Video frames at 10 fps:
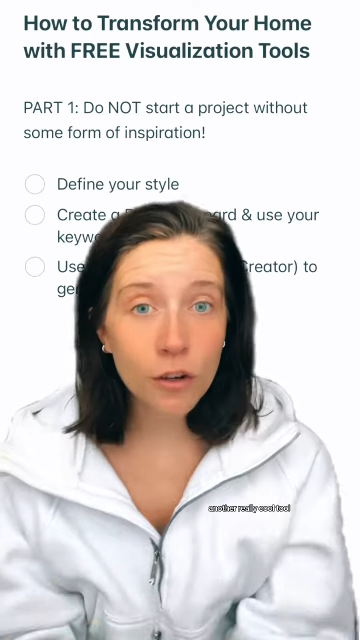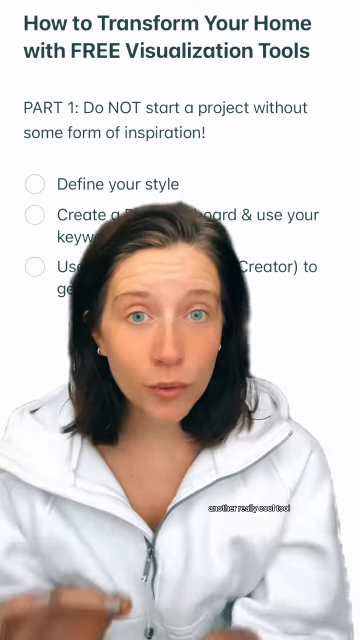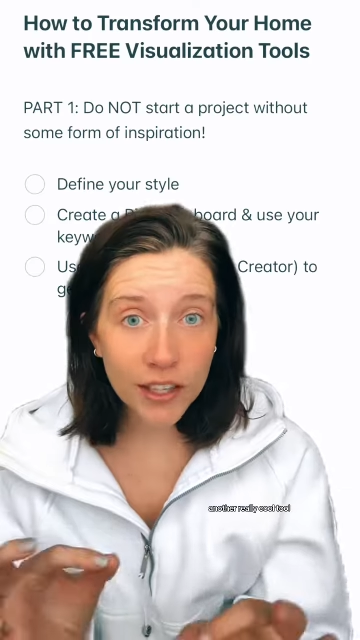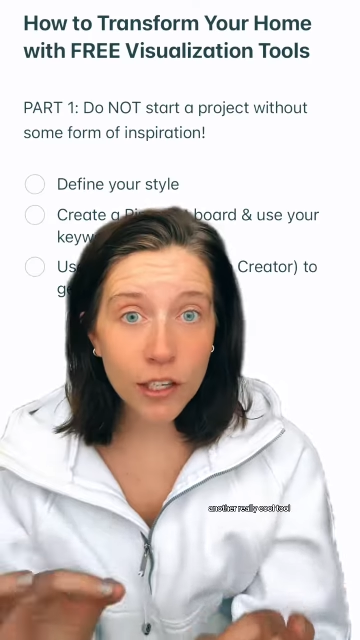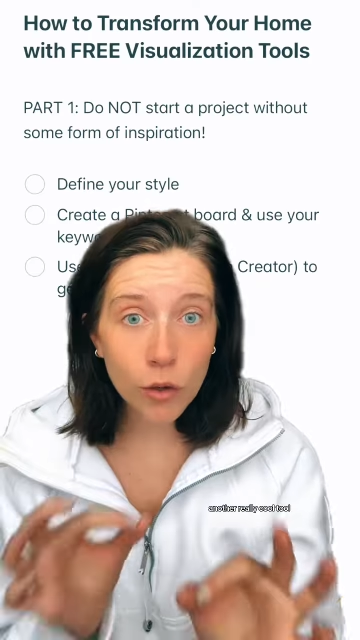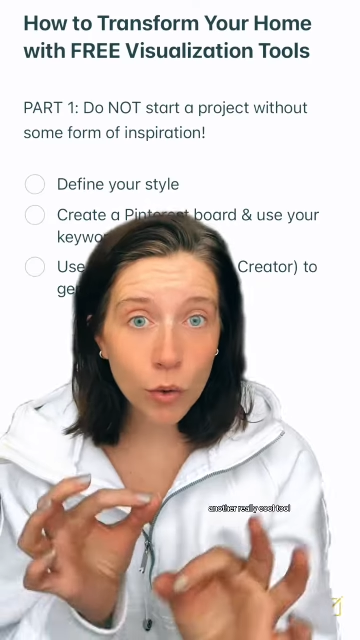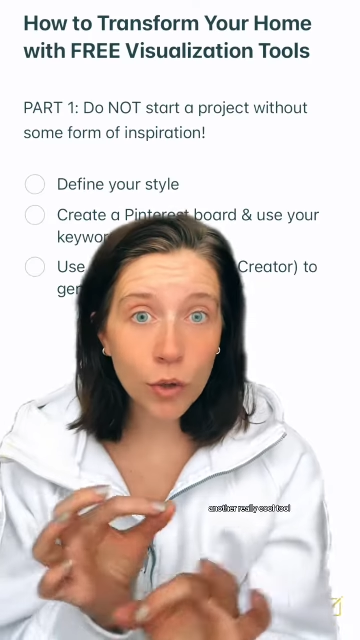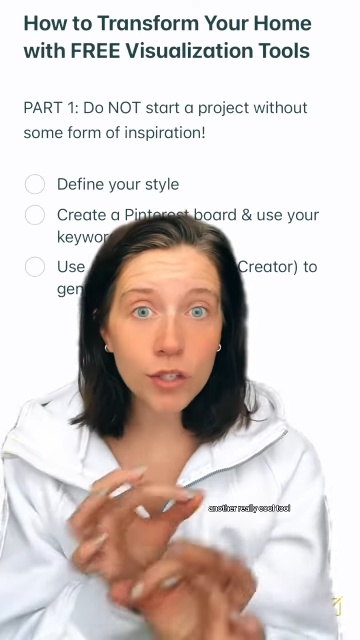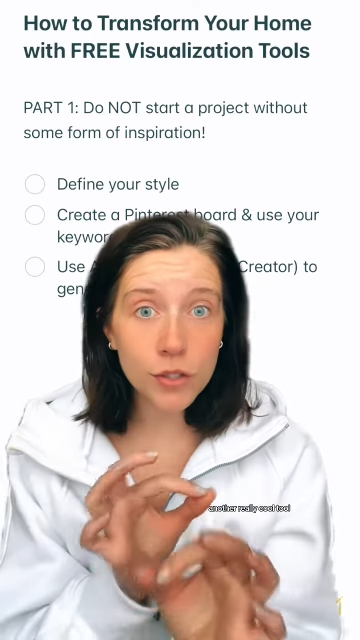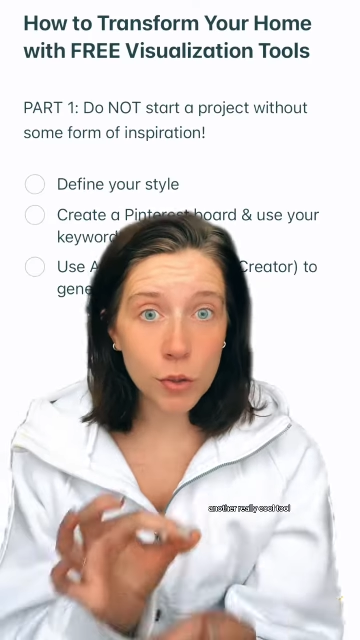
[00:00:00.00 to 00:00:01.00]
really
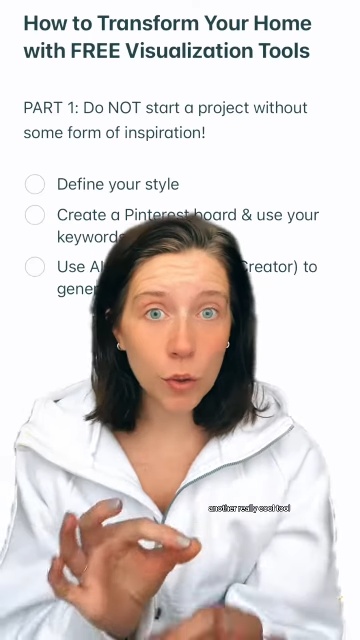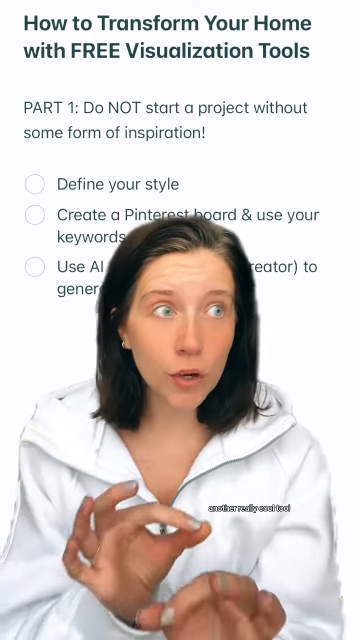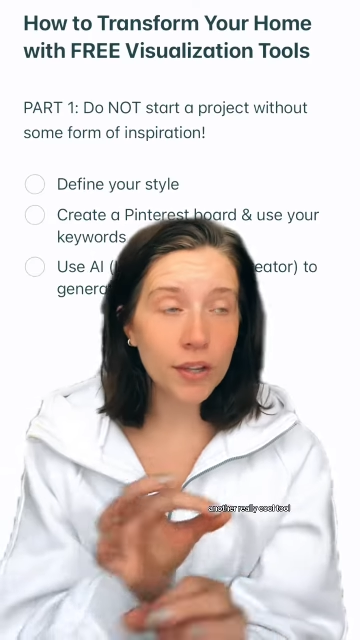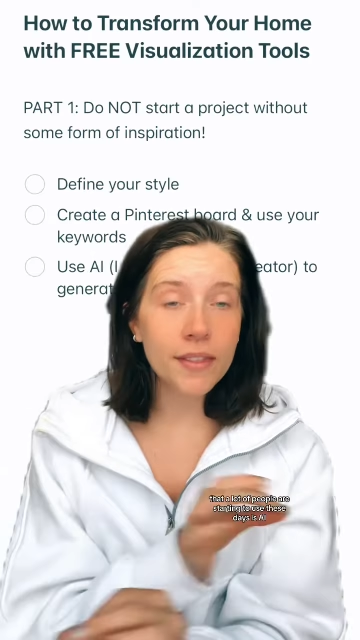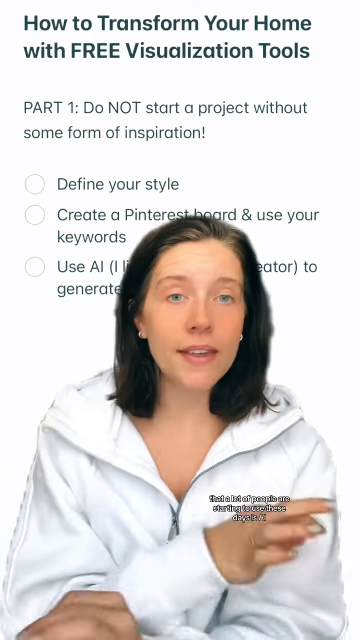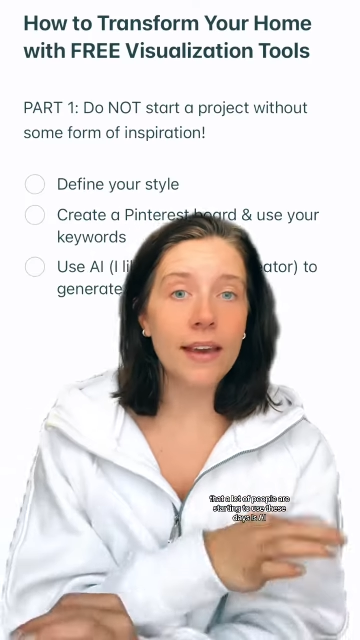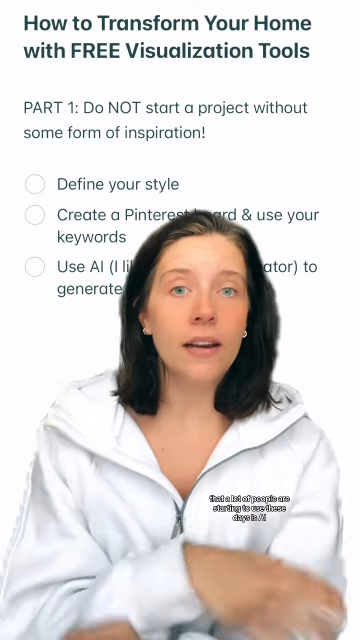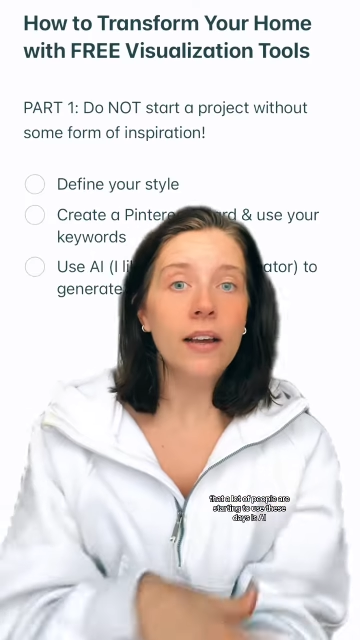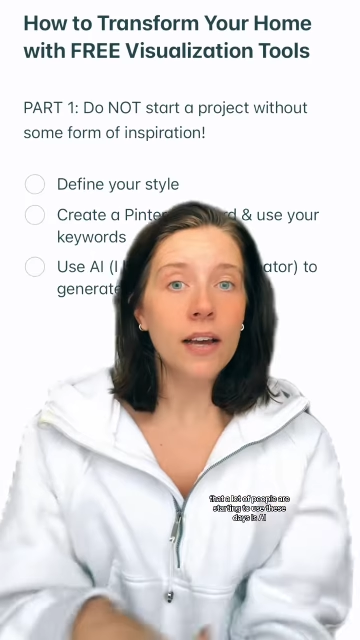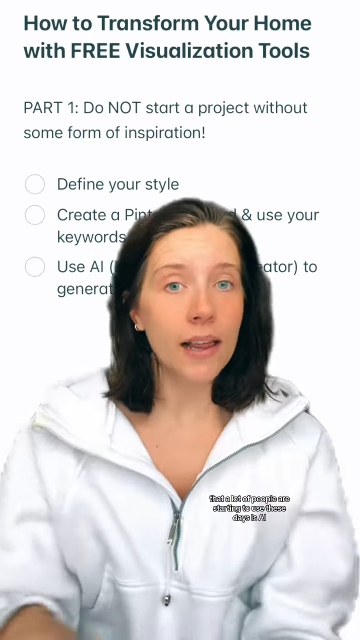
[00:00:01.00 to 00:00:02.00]
cool tool that
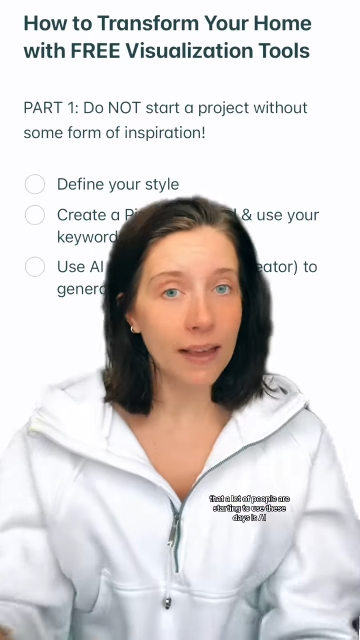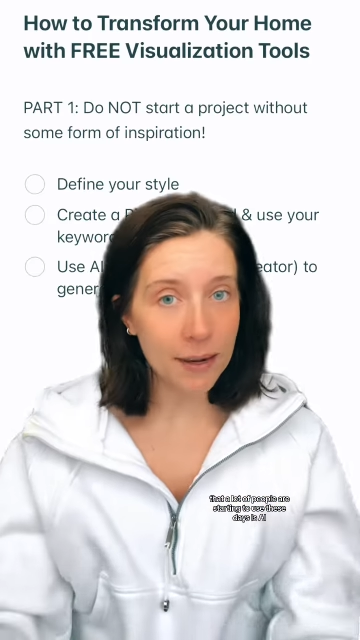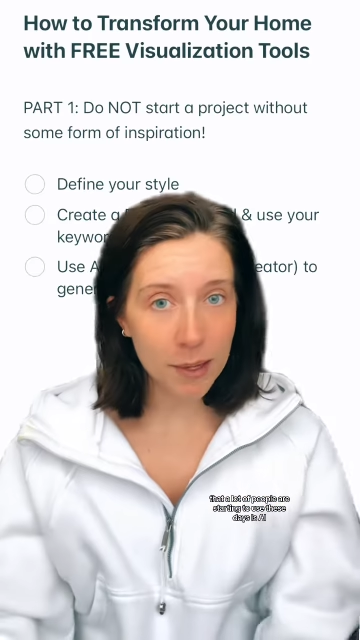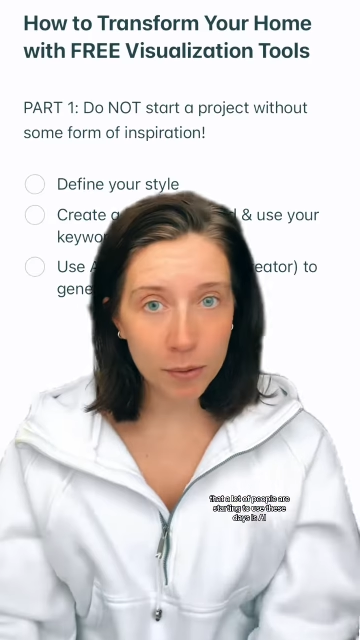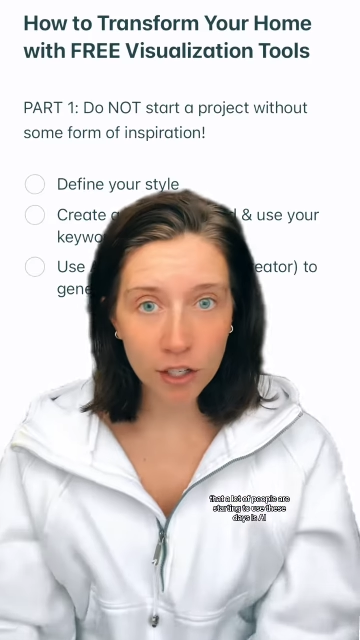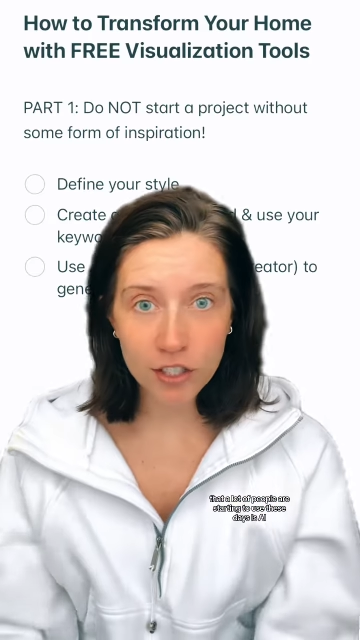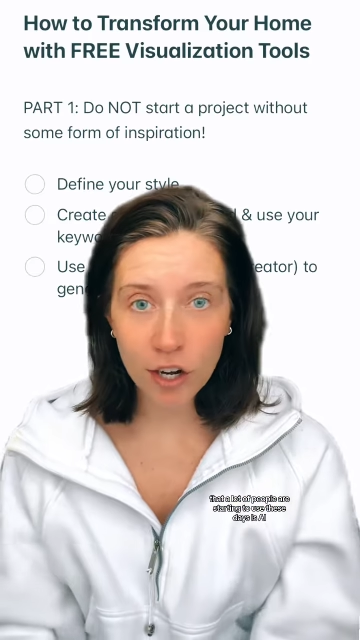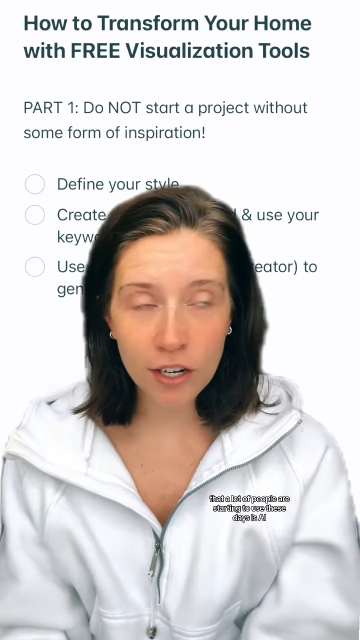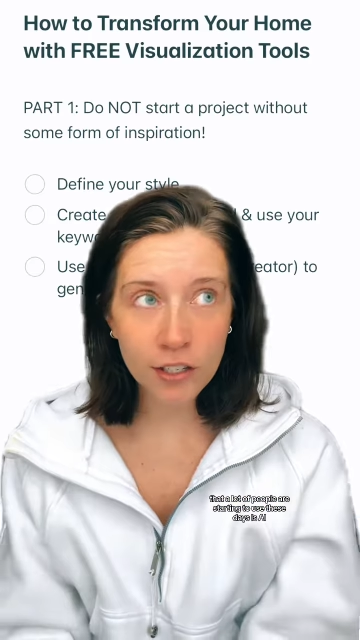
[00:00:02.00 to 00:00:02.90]
a lot of people are starting